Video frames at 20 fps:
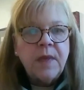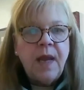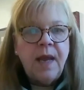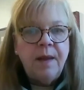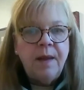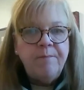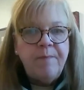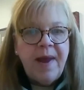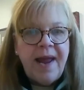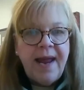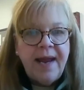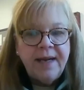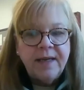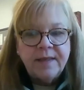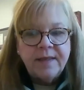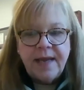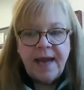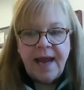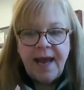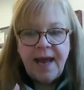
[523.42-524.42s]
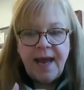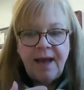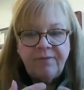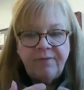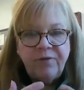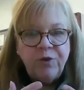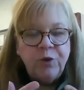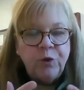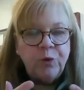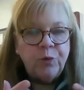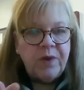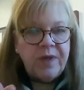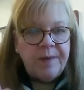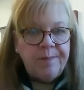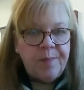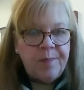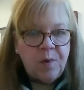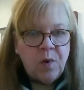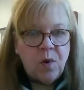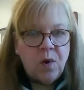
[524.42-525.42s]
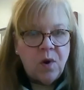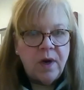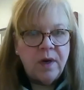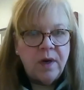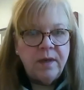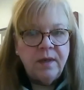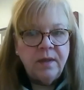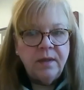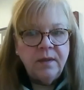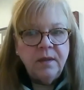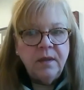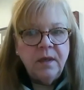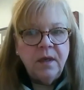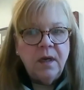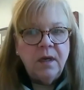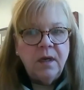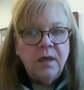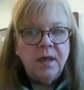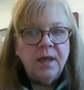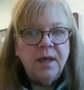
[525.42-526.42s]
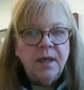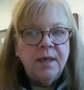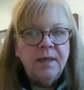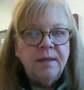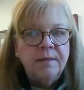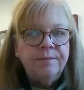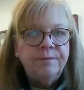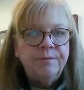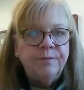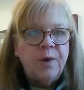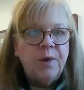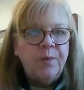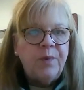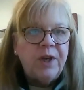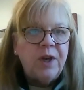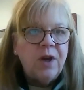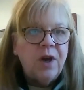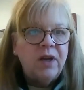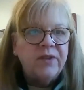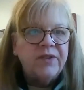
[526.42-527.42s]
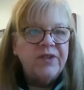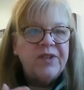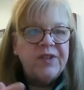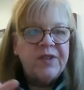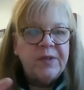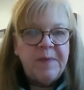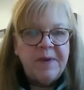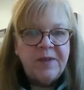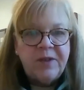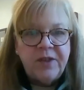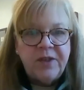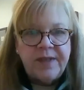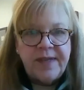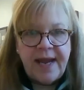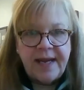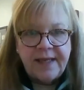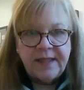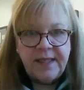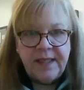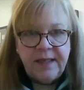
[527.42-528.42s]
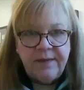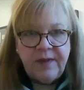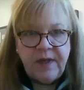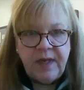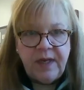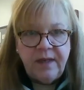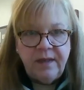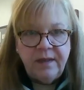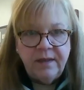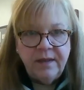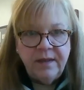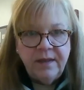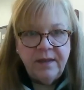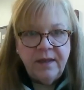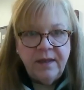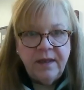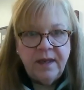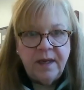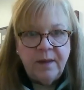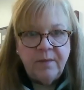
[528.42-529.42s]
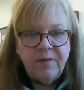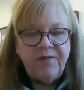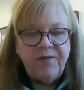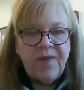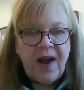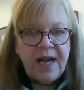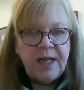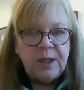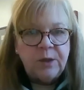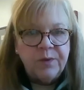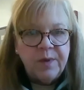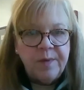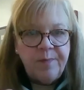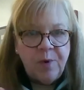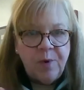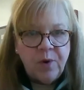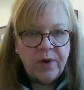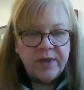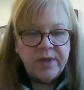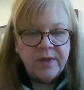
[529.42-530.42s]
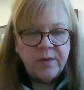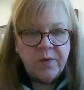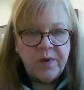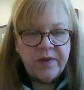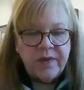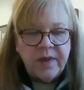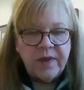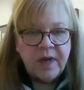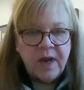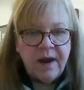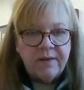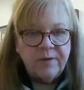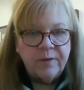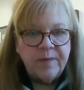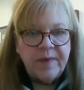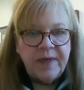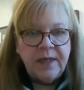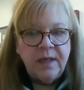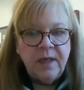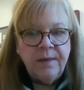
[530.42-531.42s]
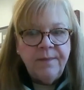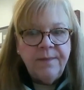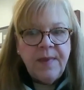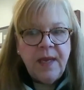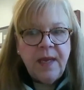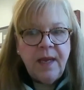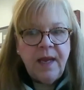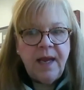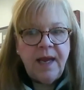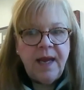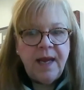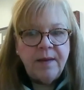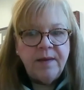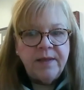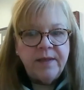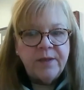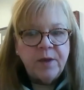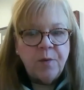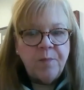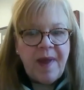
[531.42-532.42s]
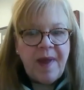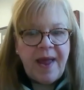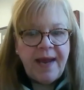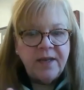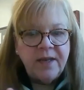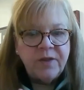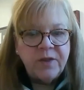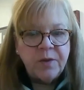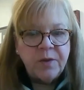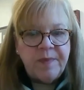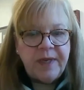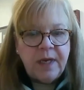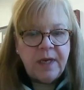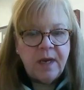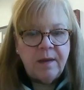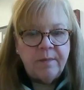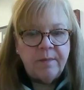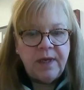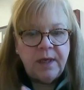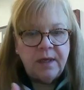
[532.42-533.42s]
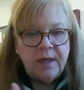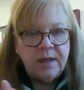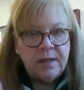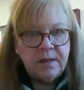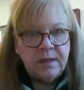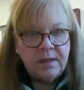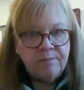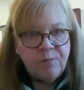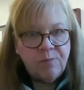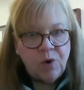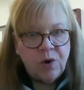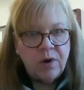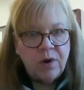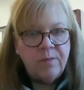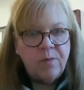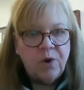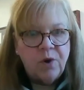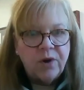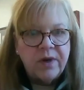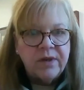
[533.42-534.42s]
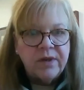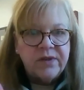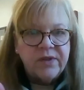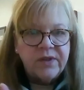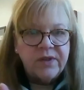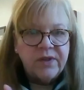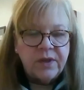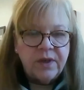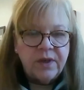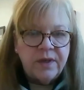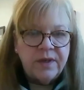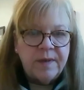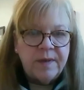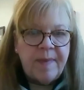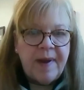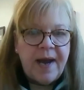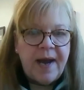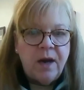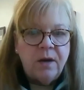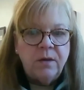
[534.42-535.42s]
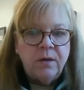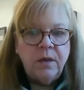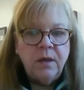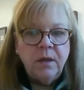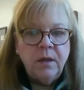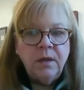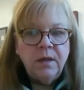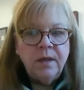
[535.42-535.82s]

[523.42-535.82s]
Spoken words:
And banks have to report what we call suspicious activity, file reports with the government. And so banks are becoming more and more concerned about,